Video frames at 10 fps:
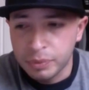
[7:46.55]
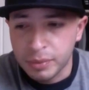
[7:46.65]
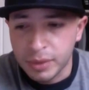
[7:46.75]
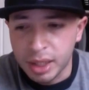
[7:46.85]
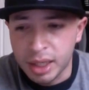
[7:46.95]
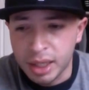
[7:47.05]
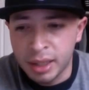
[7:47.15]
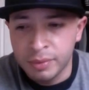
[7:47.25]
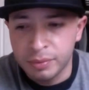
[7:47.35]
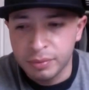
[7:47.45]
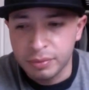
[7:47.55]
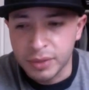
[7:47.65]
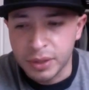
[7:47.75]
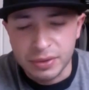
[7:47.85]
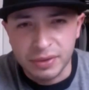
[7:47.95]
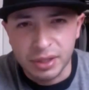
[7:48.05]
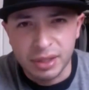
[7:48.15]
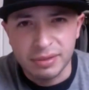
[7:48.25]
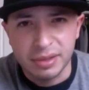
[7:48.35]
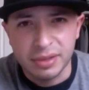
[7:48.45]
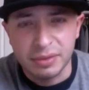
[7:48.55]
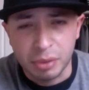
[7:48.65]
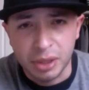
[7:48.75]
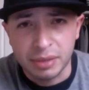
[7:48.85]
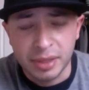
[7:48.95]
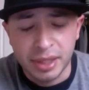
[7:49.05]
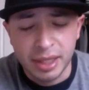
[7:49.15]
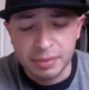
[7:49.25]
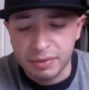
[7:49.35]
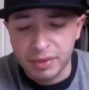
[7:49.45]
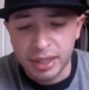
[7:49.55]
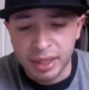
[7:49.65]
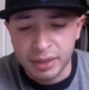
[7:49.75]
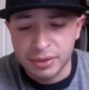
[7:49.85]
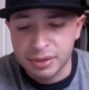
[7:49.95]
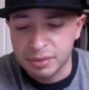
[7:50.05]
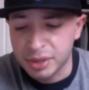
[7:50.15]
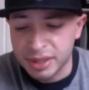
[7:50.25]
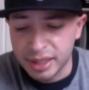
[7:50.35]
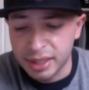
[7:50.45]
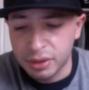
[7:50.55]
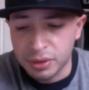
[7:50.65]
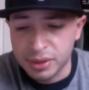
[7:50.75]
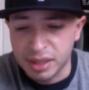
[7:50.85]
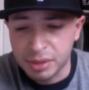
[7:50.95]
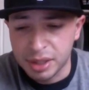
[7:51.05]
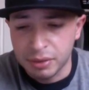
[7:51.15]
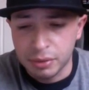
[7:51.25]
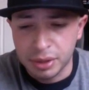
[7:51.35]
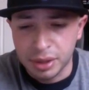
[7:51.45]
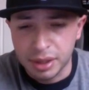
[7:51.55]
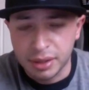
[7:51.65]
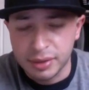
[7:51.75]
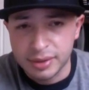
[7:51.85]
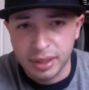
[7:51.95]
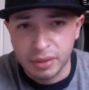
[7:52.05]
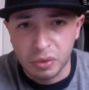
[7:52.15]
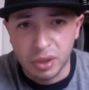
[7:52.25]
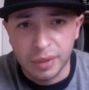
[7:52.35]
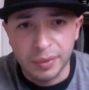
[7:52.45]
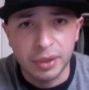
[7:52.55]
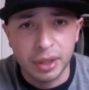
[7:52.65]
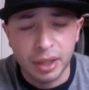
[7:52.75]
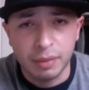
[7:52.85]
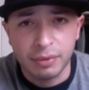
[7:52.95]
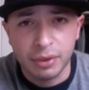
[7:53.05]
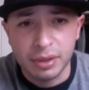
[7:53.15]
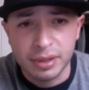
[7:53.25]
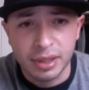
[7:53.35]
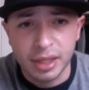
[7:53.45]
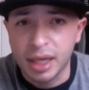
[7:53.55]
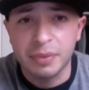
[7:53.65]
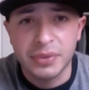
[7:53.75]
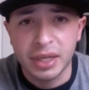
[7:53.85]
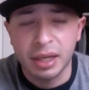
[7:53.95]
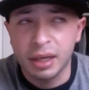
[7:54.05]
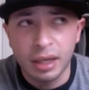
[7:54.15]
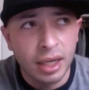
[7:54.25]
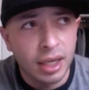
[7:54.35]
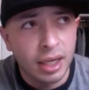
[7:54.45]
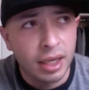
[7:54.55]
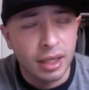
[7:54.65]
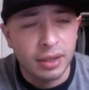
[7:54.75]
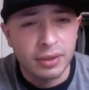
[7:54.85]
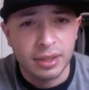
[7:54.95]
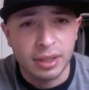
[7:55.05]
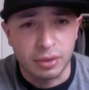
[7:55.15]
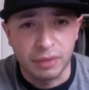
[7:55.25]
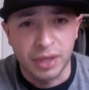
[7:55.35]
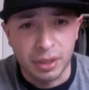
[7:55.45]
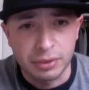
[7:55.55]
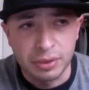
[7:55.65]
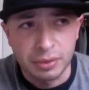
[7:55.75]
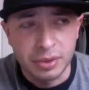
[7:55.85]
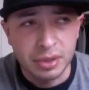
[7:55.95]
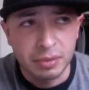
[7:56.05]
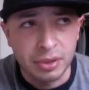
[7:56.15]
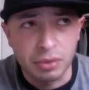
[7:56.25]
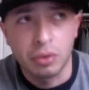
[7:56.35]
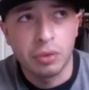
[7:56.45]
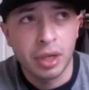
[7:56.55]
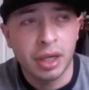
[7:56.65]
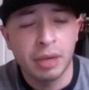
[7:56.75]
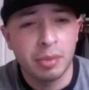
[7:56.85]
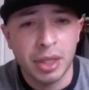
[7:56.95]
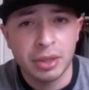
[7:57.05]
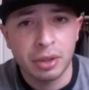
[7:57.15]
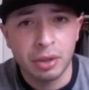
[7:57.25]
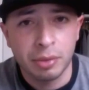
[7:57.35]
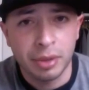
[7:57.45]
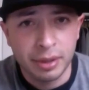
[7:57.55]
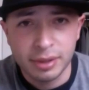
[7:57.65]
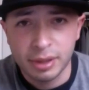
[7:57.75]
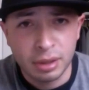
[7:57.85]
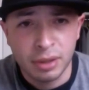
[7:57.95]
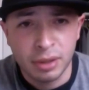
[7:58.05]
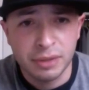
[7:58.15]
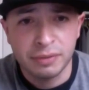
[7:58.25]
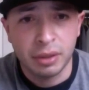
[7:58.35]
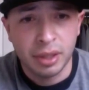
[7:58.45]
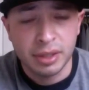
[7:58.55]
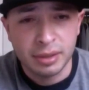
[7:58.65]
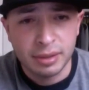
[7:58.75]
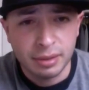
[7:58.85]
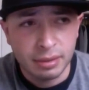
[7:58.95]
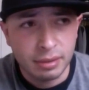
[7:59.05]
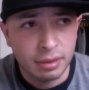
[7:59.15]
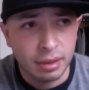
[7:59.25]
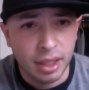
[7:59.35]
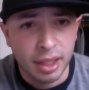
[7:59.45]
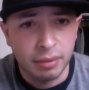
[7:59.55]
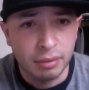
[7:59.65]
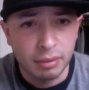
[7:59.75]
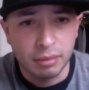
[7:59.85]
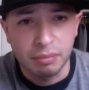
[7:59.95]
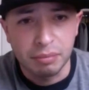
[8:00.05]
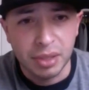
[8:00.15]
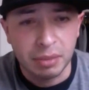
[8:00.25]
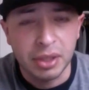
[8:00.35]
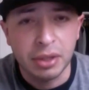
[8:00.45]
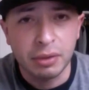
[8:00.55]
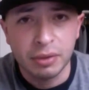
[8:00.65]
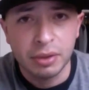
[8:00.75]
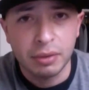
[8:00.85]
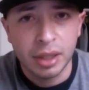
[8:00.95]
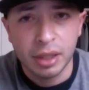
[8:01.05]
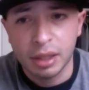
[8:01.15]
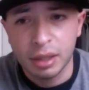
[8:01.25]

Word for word: Um, he was very he's, he's a prick to me. He asked me if I had Down syndrome because I didn't know his complicated ruling. And I was like, well, I want to look it up first, and he got upset. And he was like, you have Down syndrome or something? You know who I am? I'm Patrick Hoban. And I was like, congratulations. I'd pick me over you any day.